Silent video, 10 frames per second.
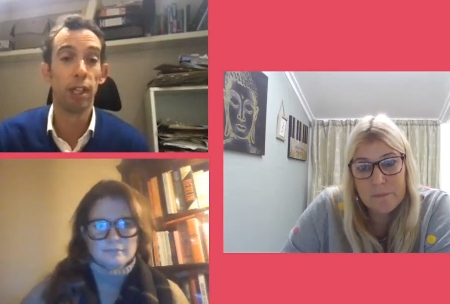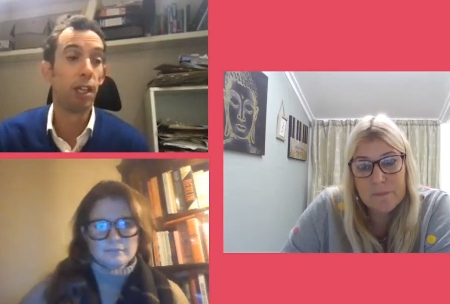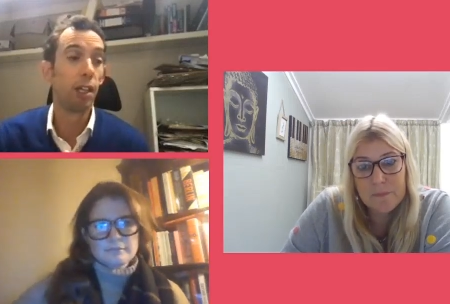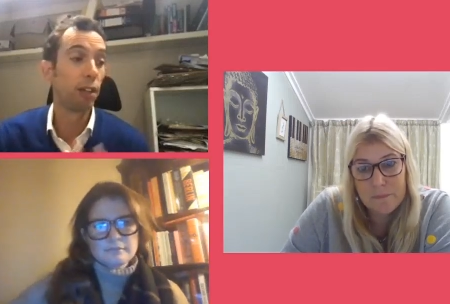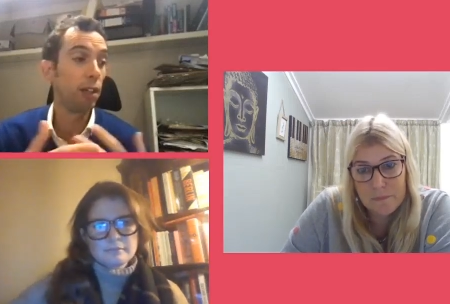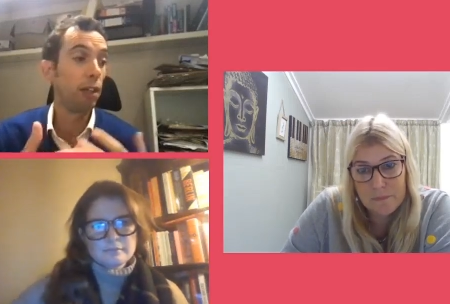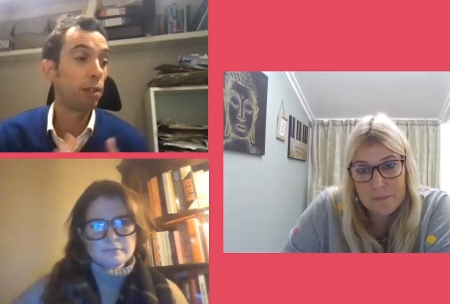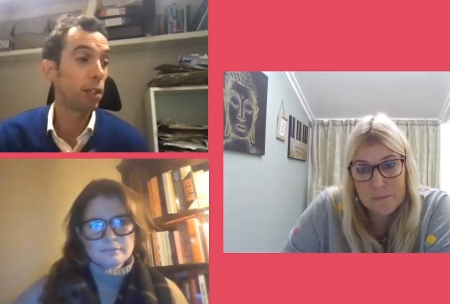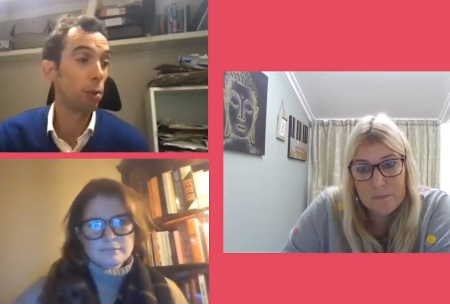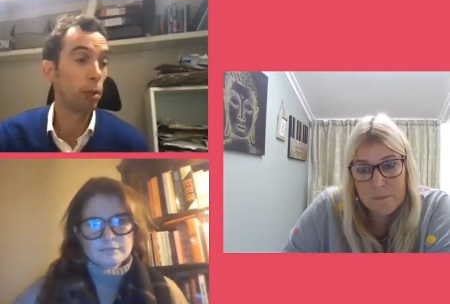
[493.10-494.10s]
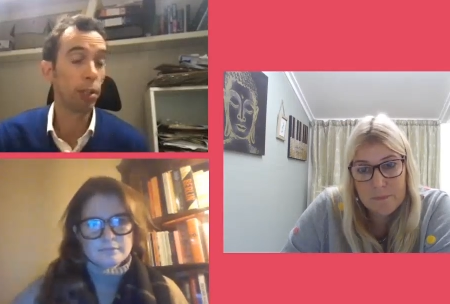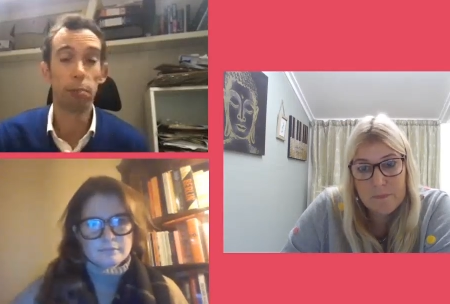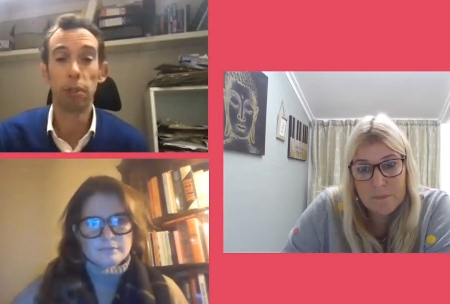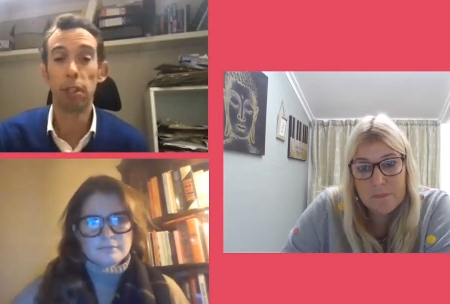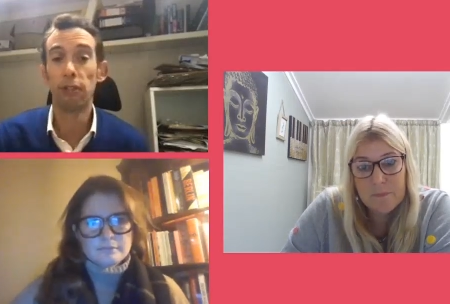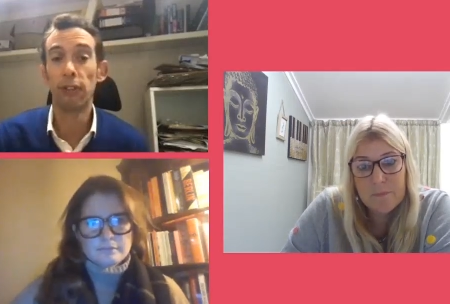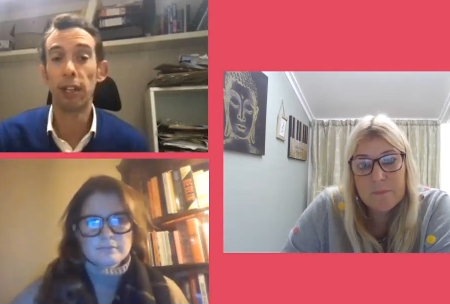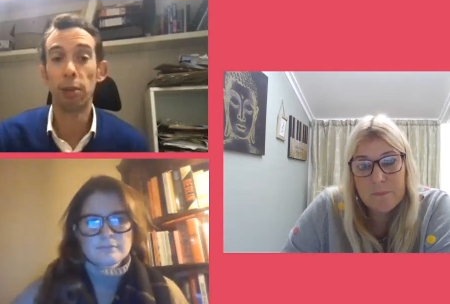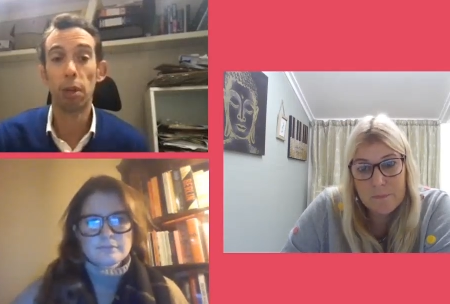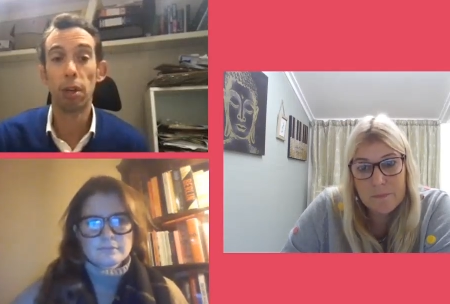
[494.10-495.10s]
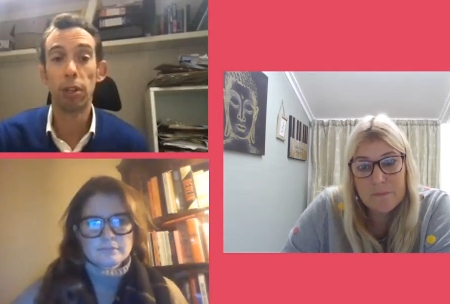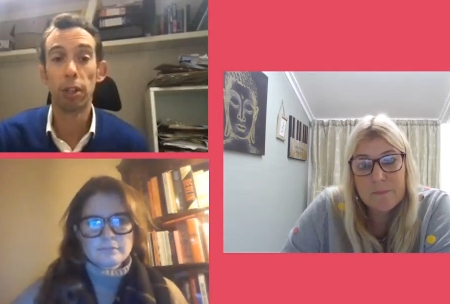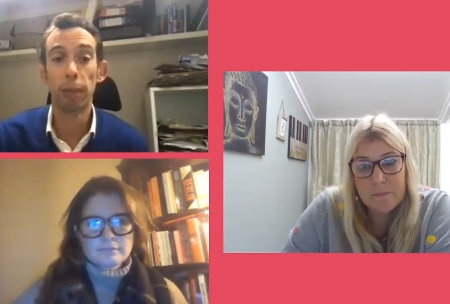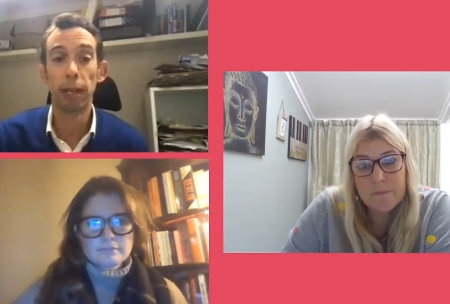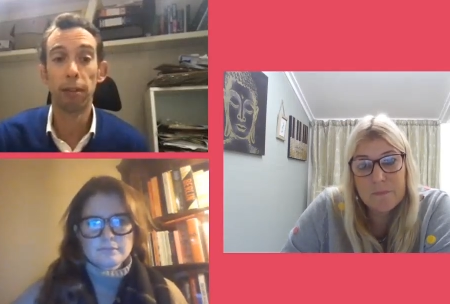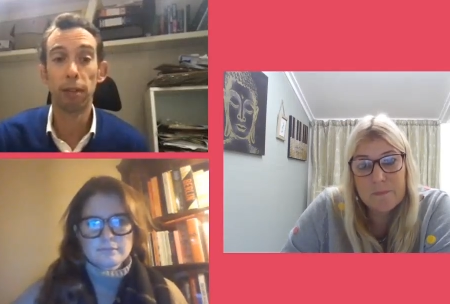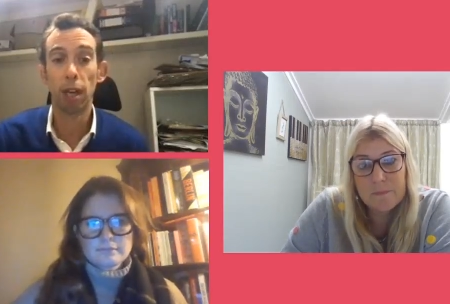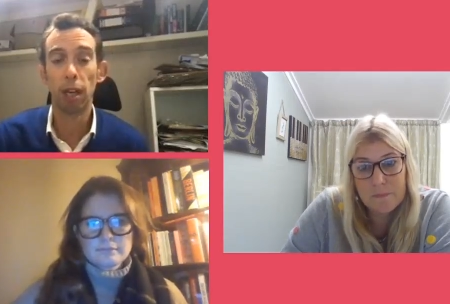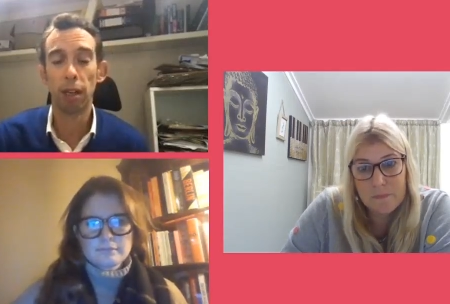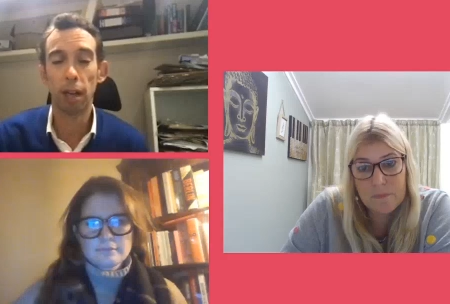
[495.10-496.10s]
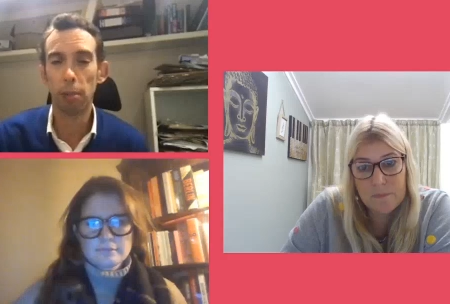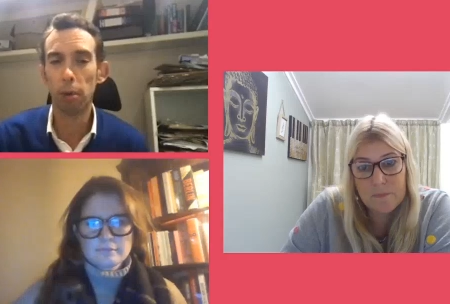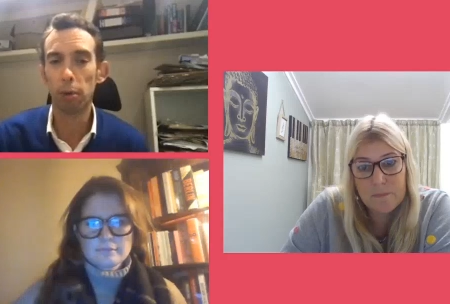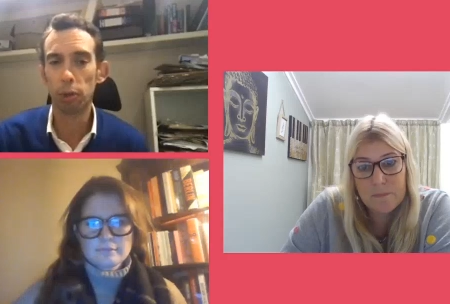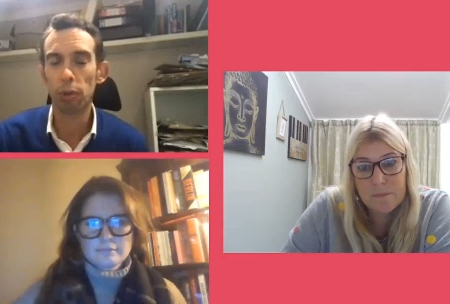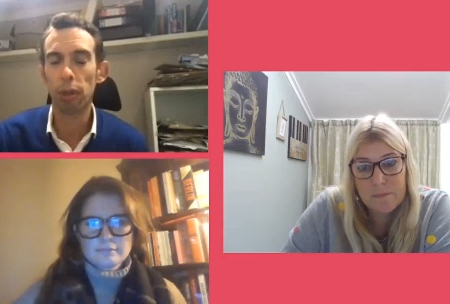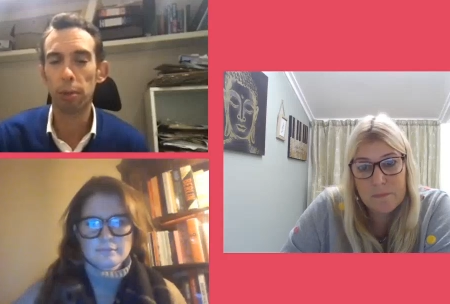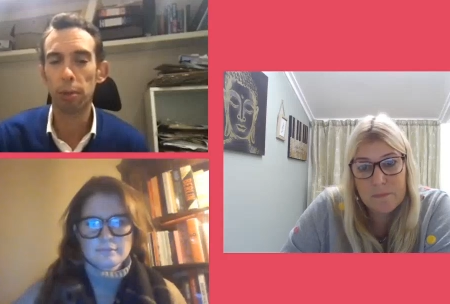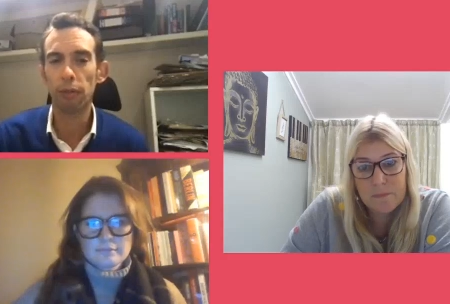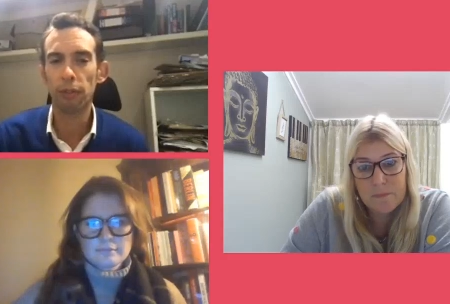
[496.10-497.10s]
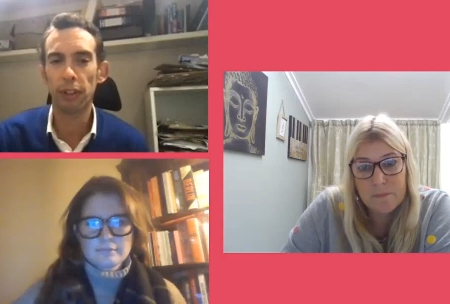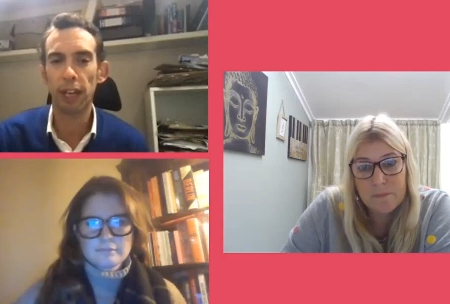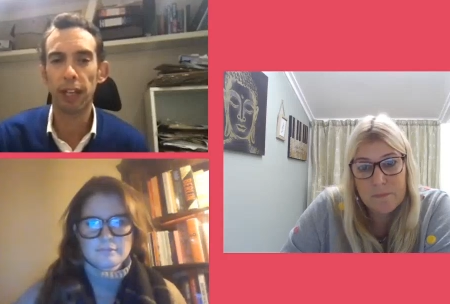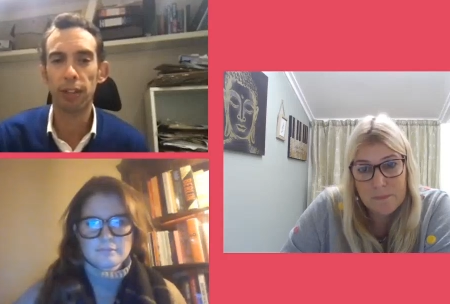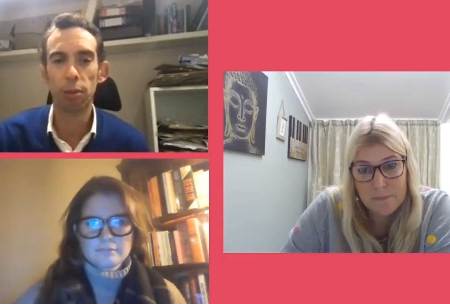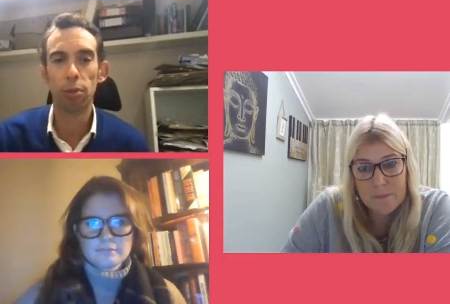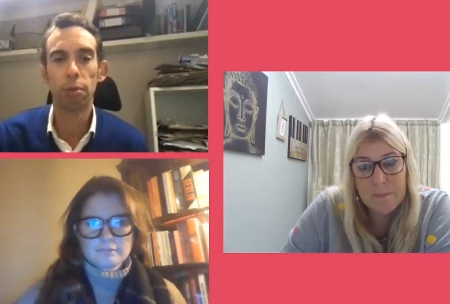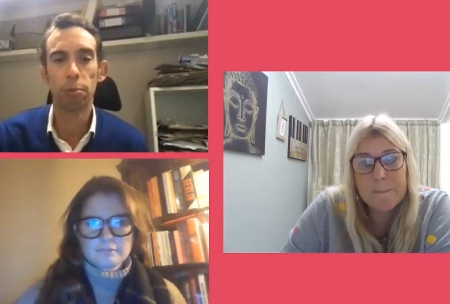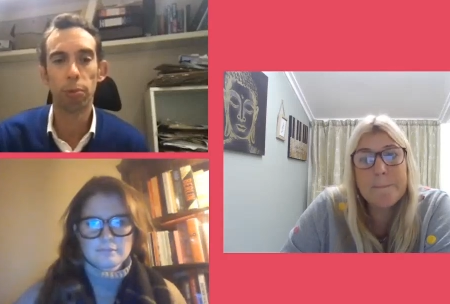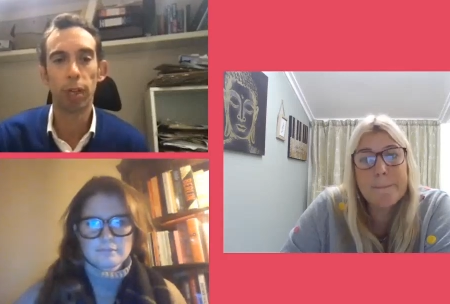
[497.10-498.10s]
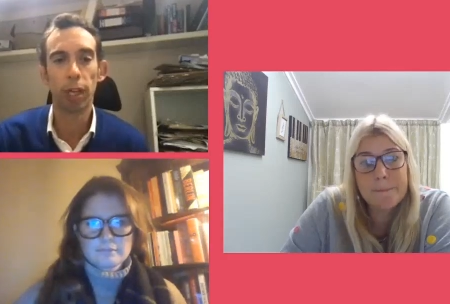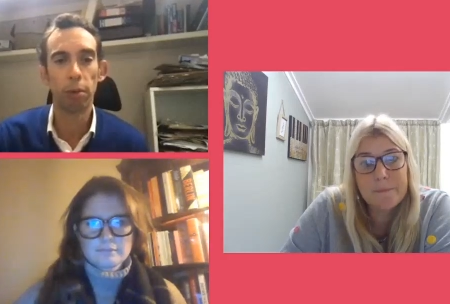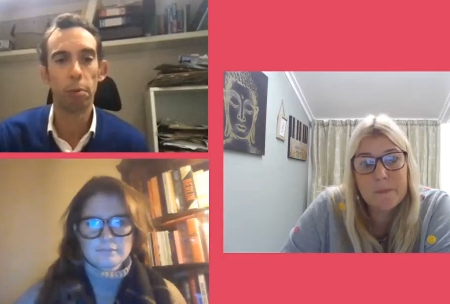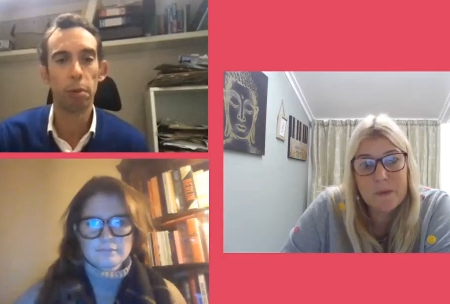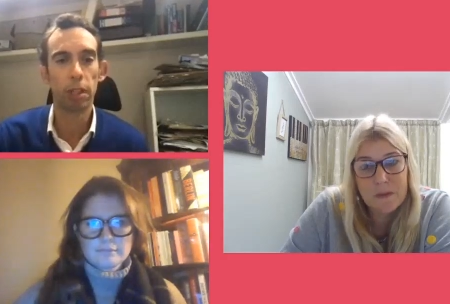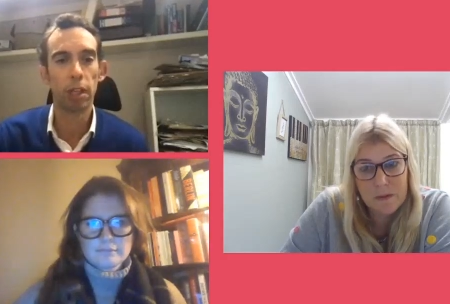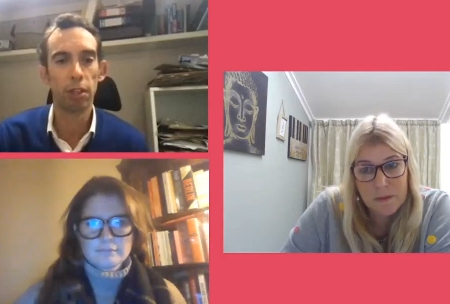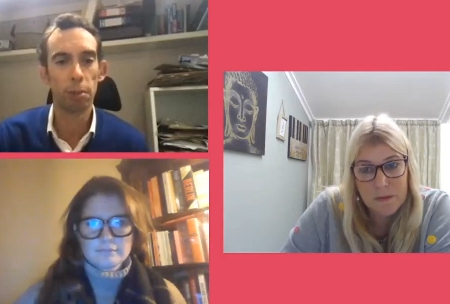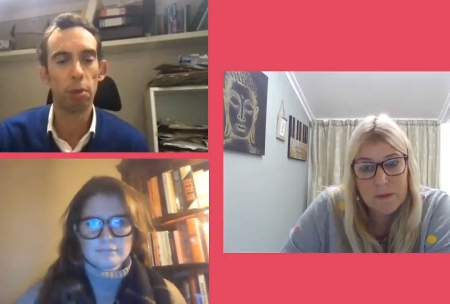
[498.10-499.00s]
Speaker 1: that there is a question which is fair to ask about I'm, I'm not sure I was offered that, or bringing up with the breast cancer nurse, I'm not